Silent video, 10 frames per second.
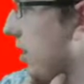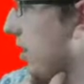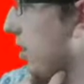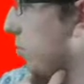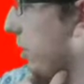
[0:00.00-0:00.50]

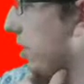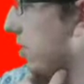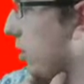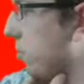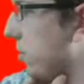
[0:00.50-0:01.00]
but it's
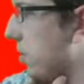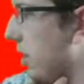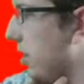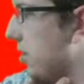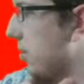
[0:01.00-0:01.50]
not open
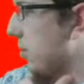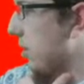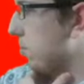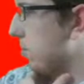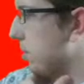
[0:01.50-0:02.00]
yet, so
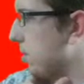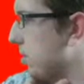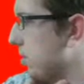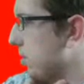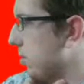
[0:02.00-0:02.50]
let me
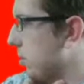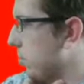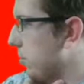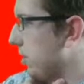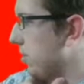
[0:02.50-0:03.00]
just
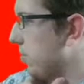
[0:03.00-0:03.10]
open it.